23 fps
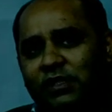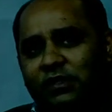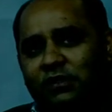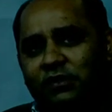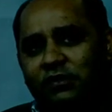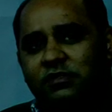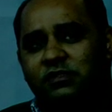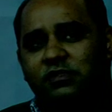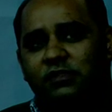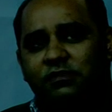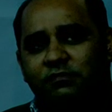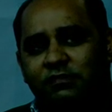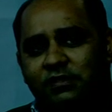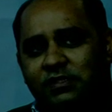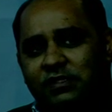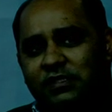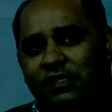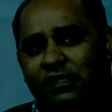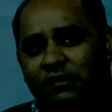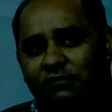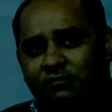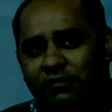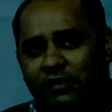in the service
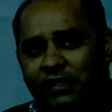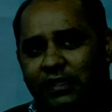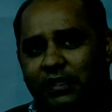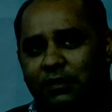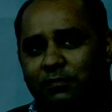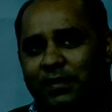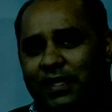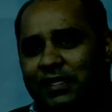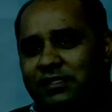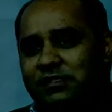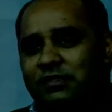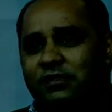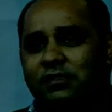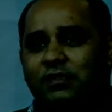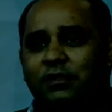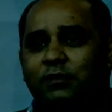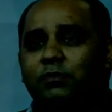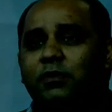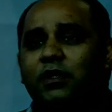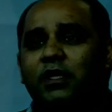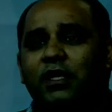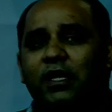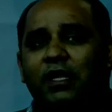delivery capacity